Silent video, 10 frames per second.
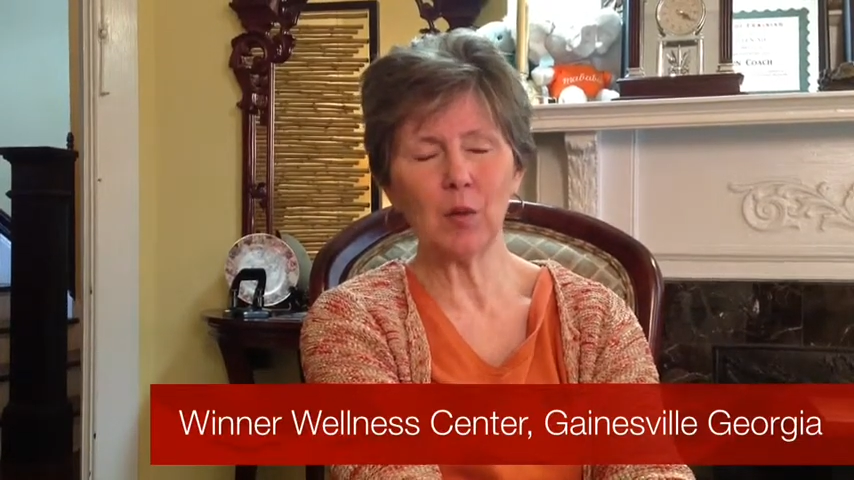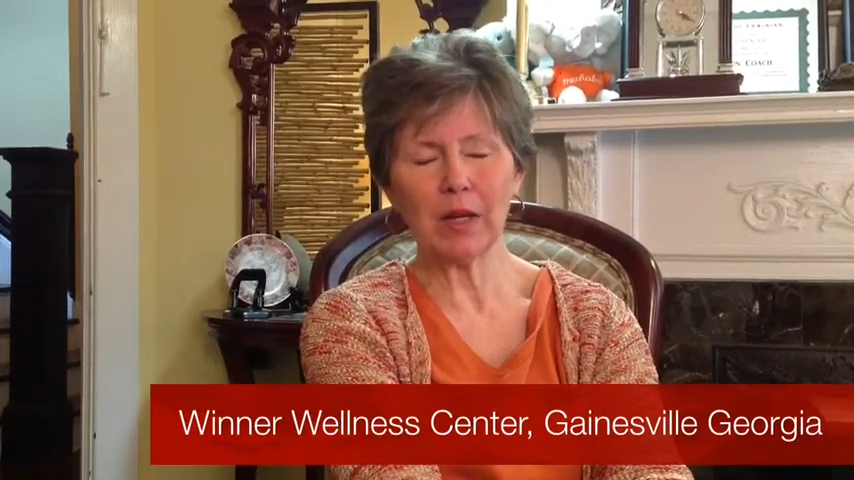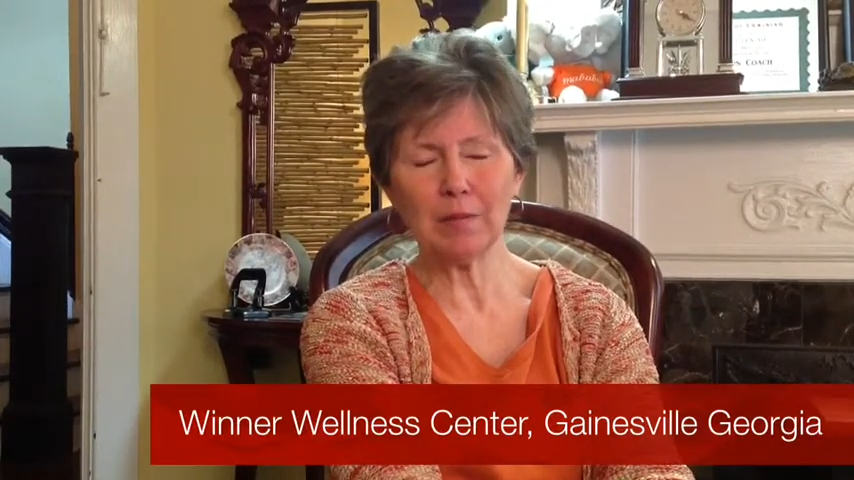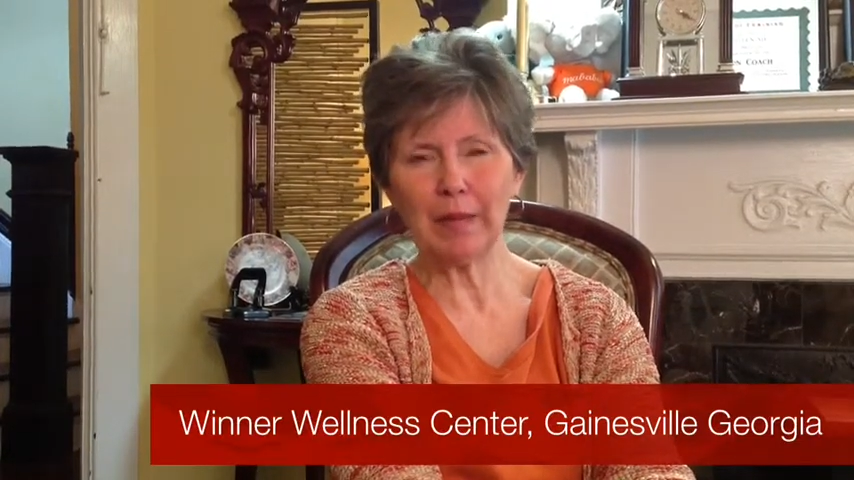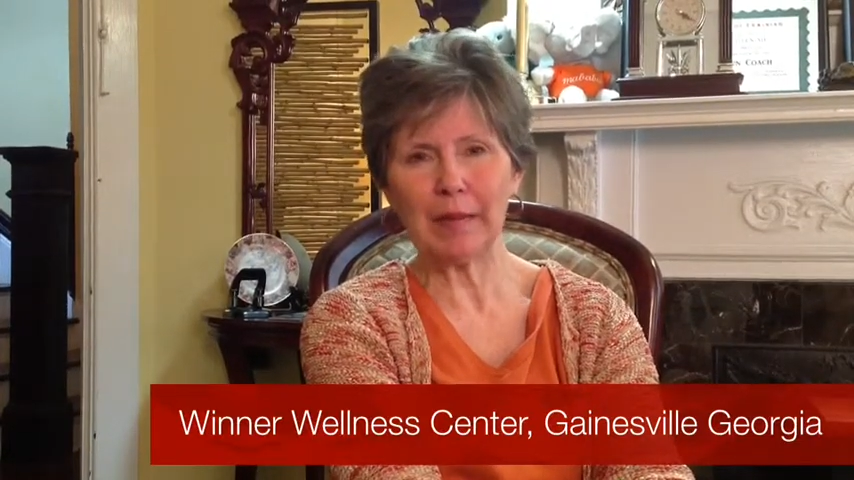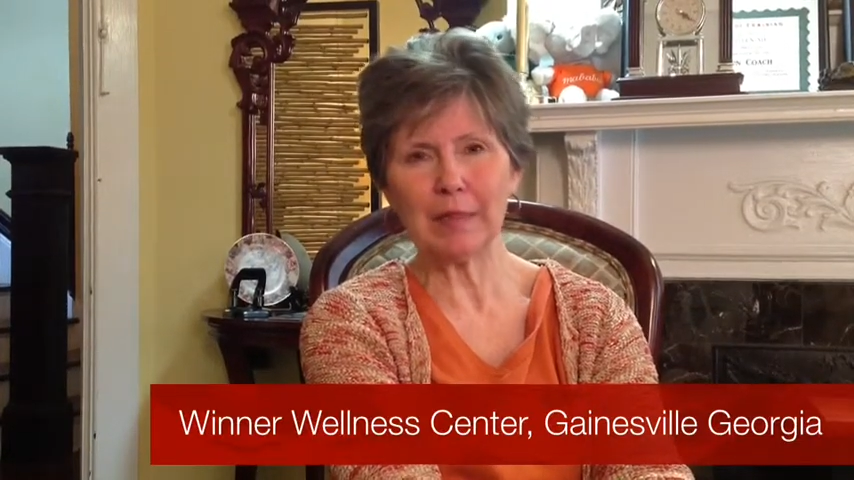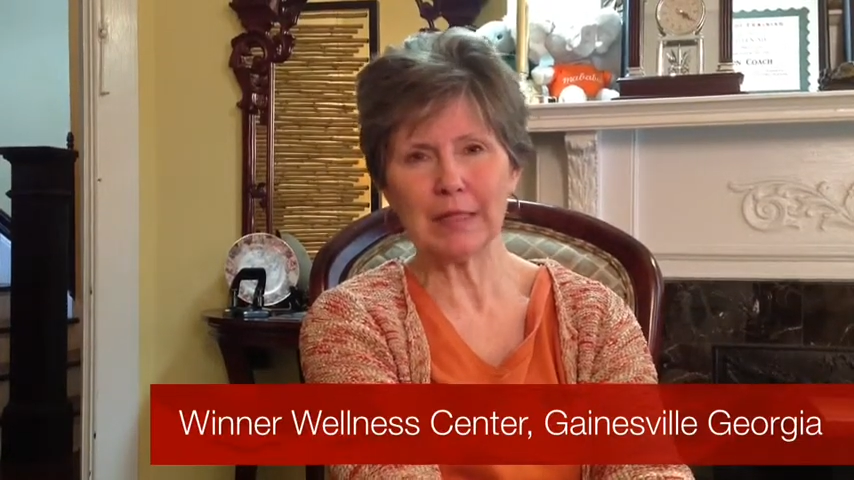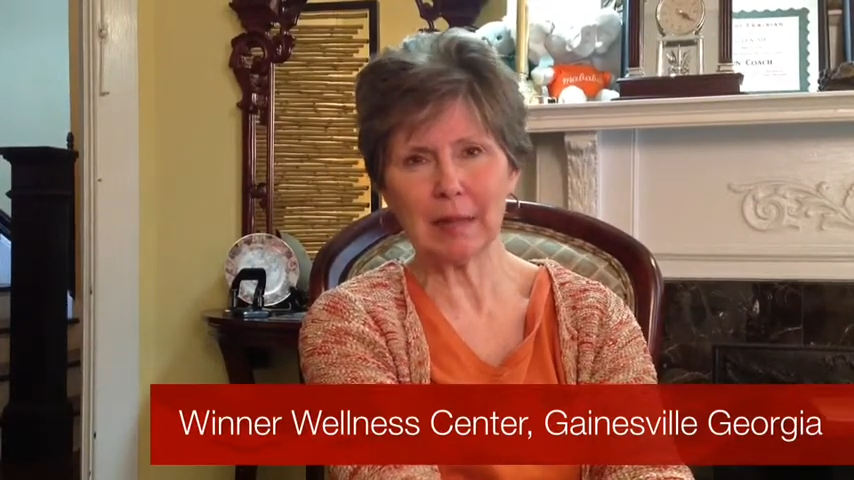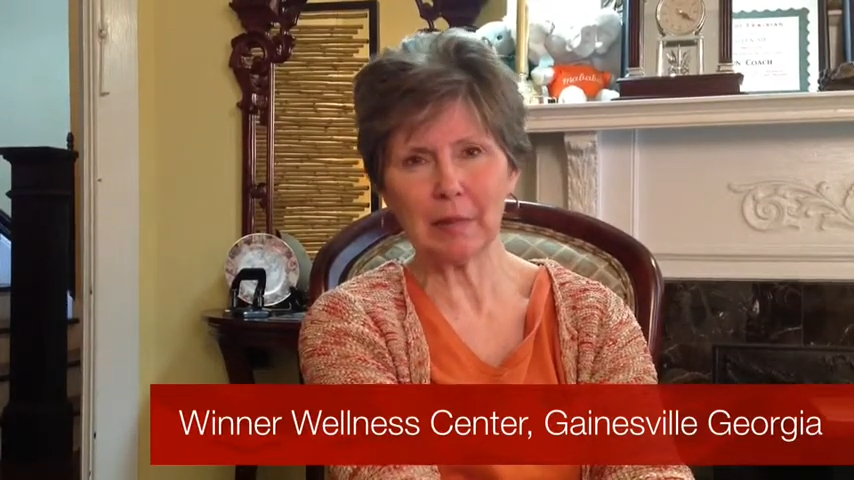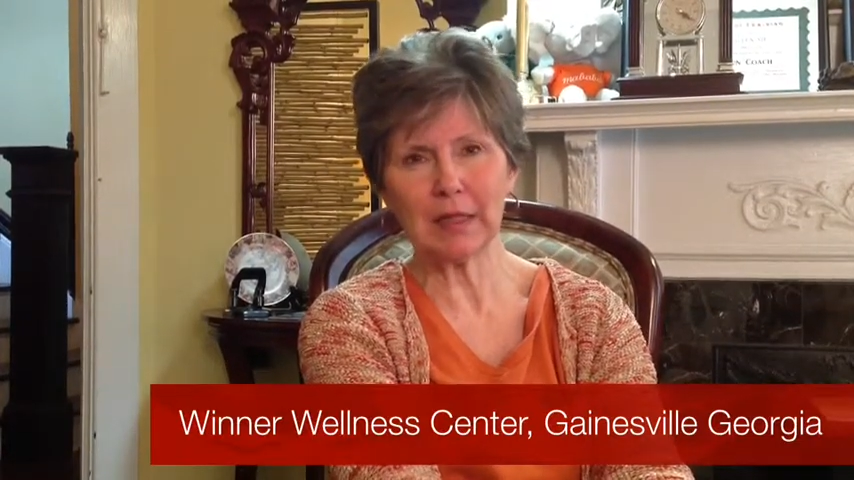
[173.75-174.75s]
one baby
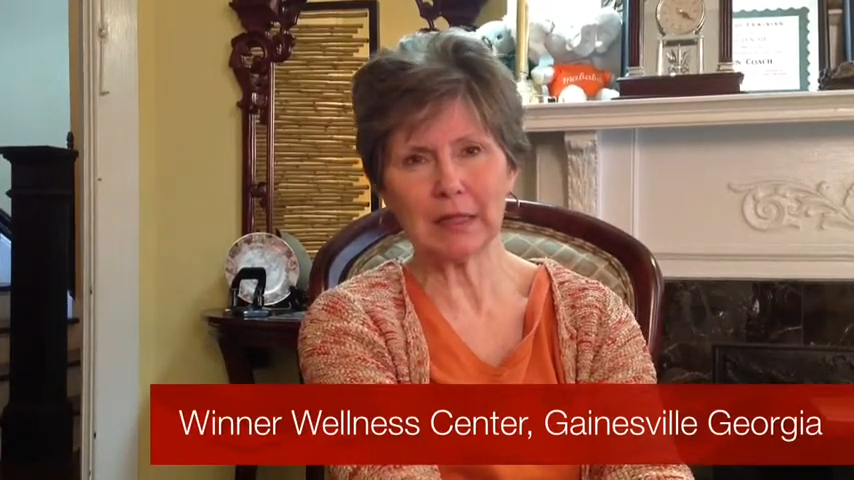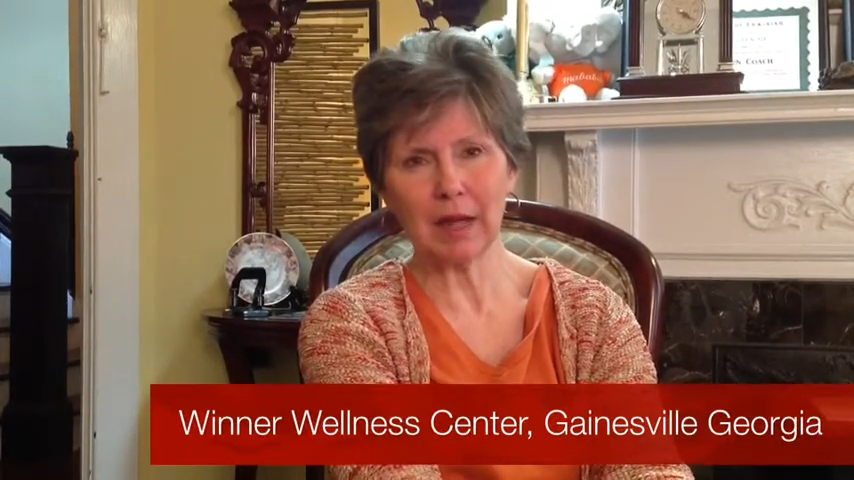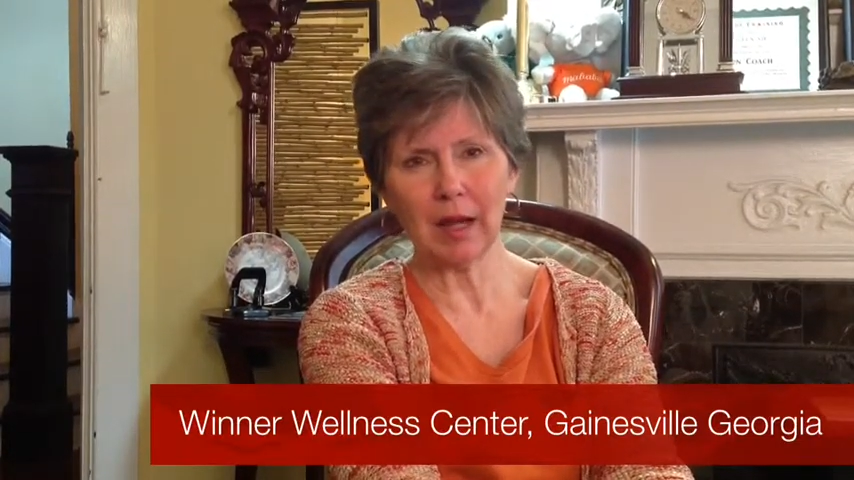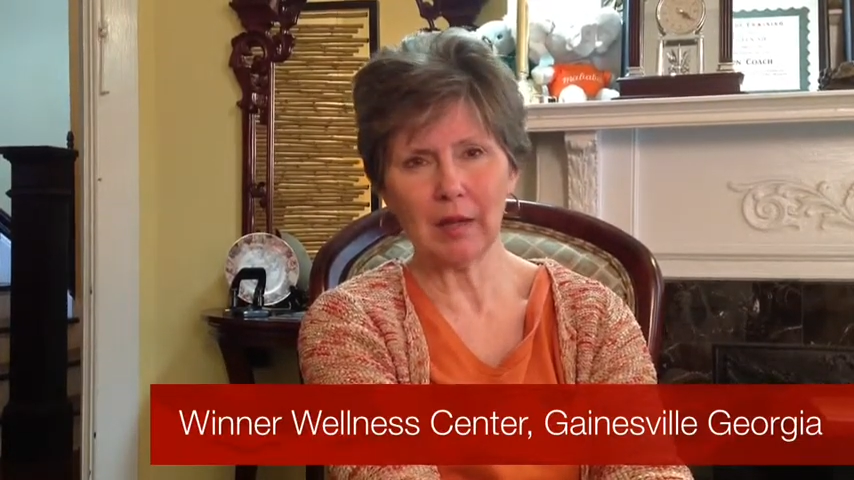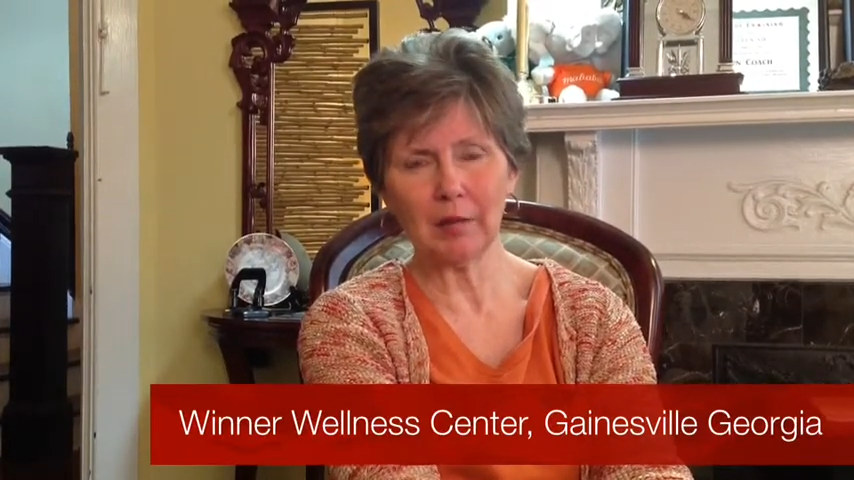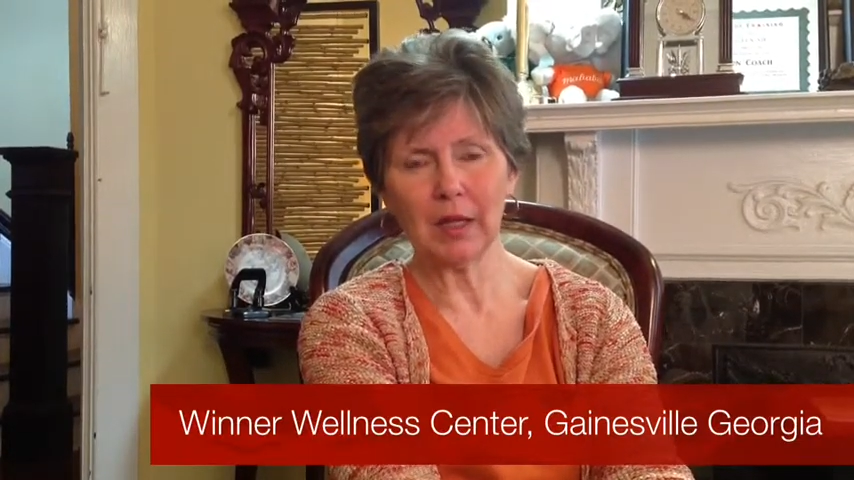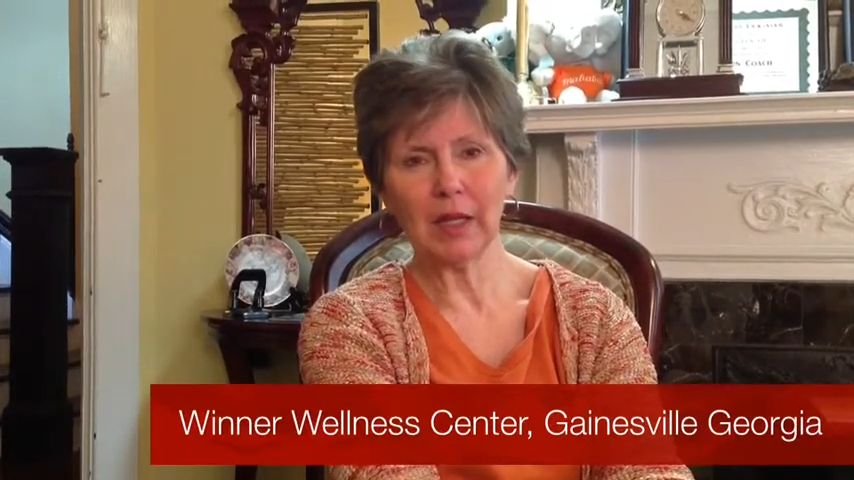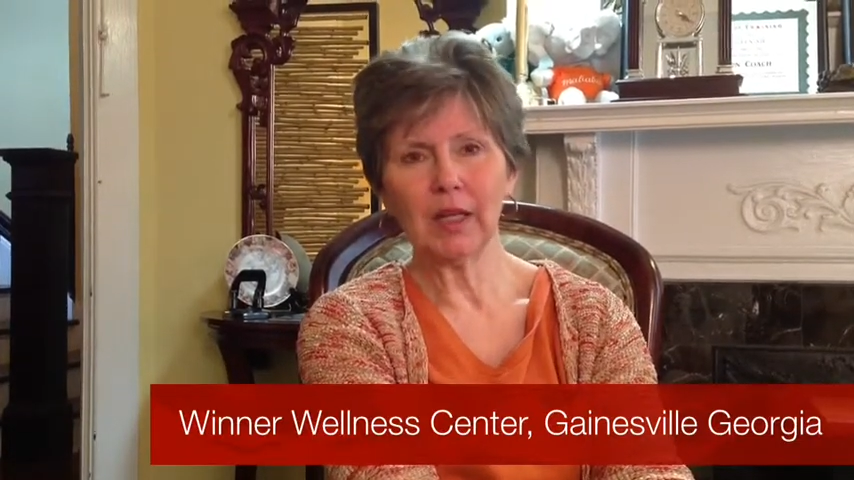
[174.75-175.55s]
step at a time